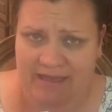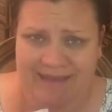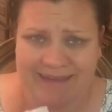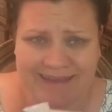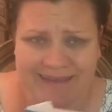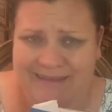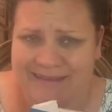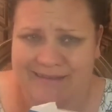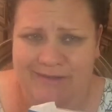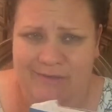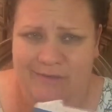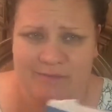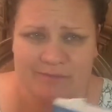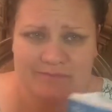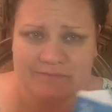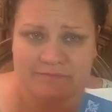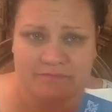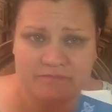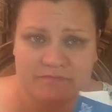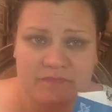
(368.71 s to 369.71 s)
And I
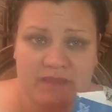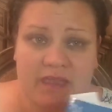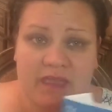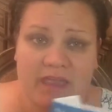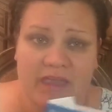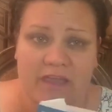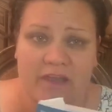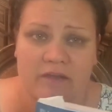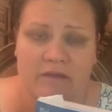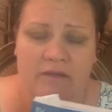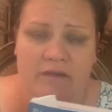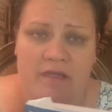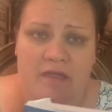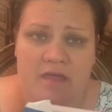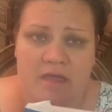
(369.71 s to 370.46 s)
don't care